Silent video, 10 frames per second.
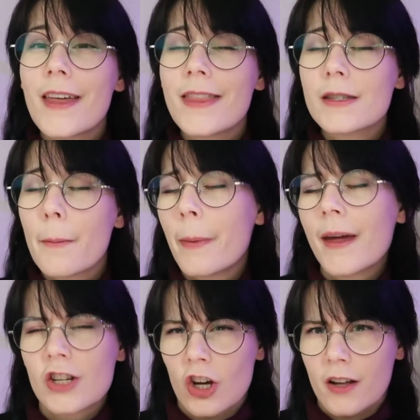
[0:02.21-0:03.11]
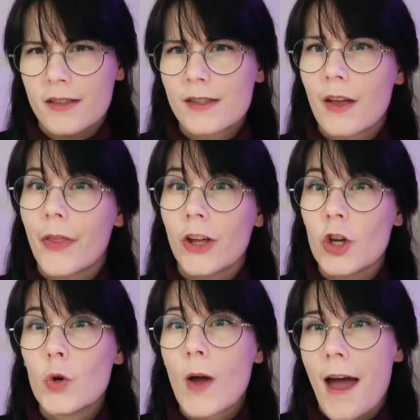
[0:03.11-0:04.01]
then there's a big chance that
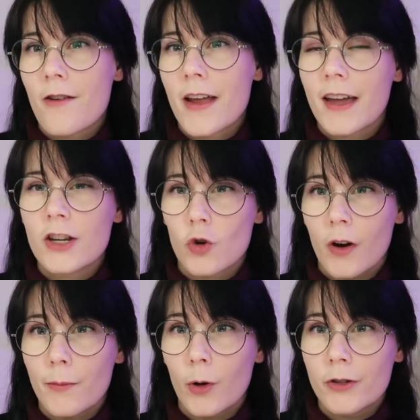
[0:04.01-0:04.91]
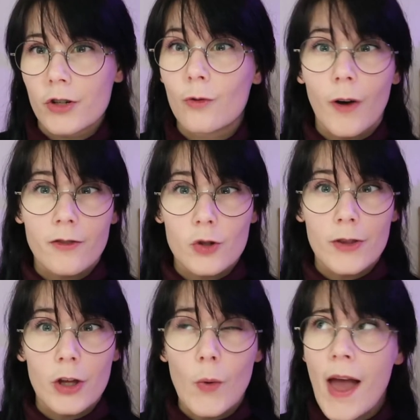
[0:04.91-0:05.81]
you carry a tripod around
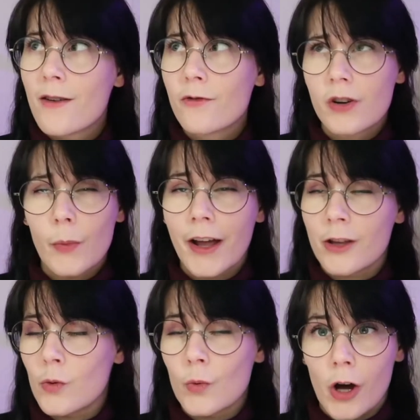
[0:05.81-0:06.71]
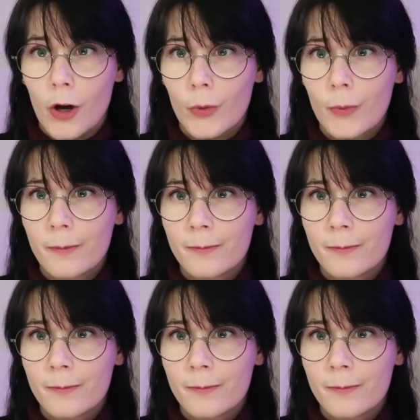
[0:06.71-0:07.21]
with you everywhere you go.